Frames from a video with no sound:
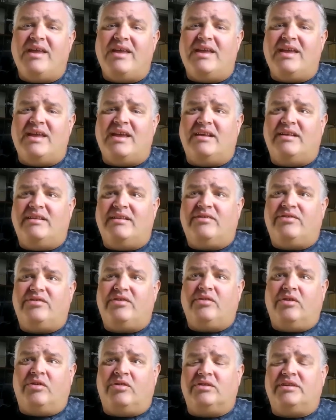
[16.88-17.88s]

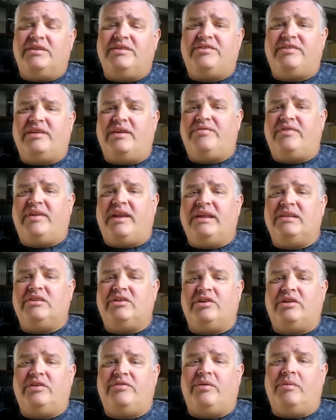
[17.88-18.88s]
is only stuff that I
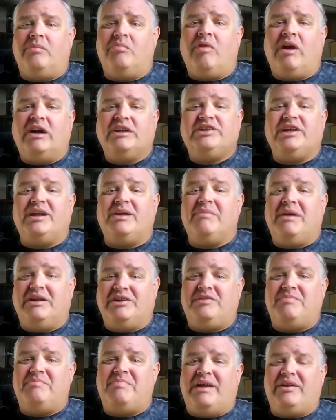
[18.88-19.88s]
learned from watching
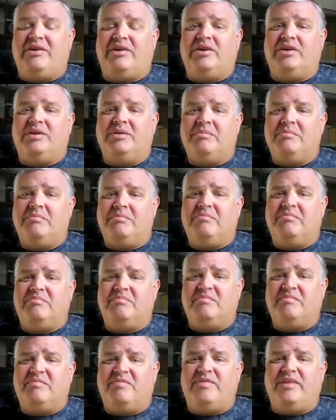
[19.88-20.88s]
much better
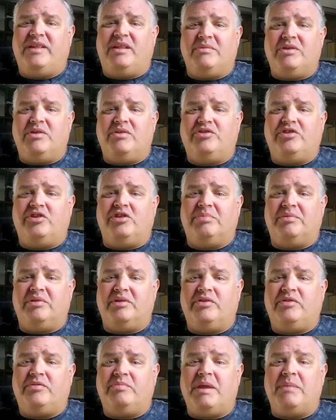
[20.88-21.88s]
film
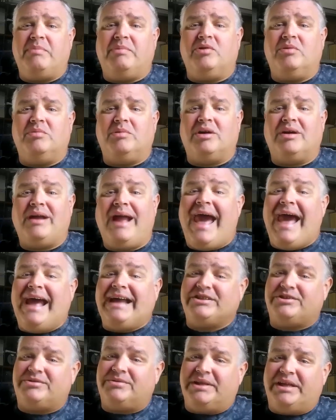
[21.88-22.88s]
YouTubers, people who are
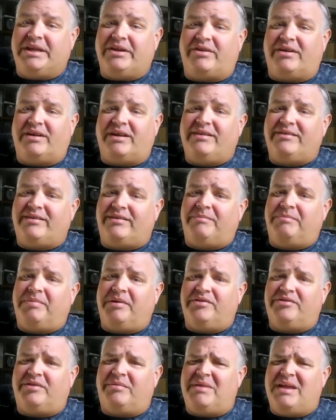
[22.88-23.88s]
actually critics as
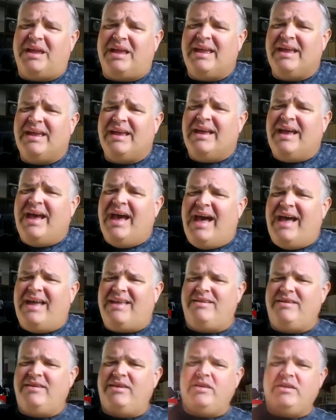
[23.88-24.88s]
opposed to me.
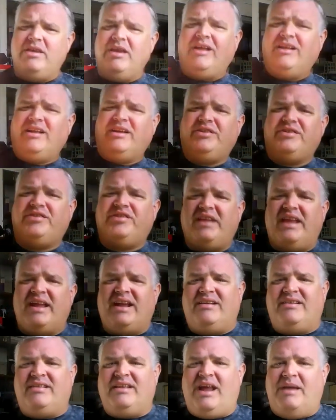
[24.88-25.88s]
Y'all
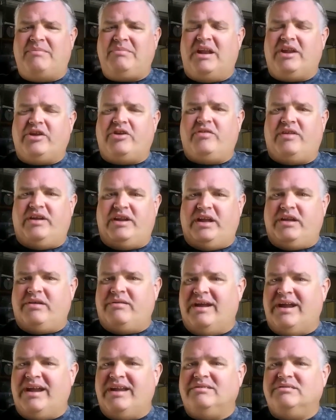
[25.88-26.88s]
understand that I'm not a critic,
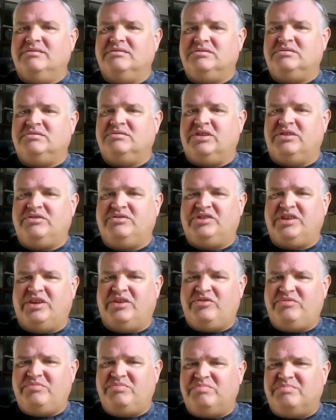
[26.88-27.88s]
right?
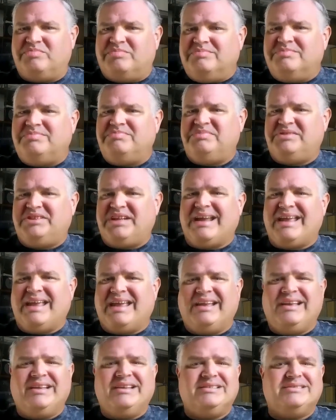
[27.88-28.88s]
Just
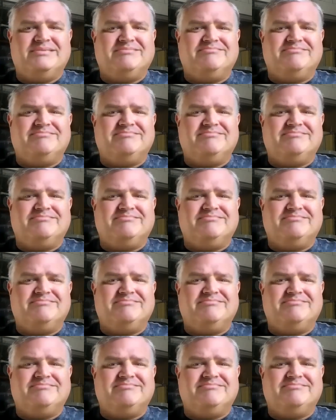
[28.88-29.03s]
checking.